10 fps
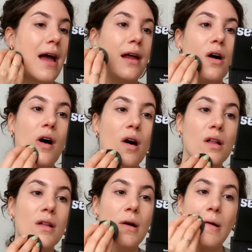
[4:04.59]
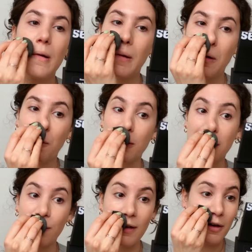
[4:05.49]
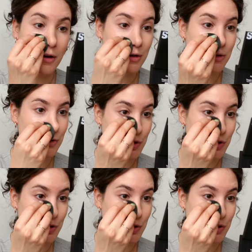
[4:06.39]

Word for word: at all with the fingers.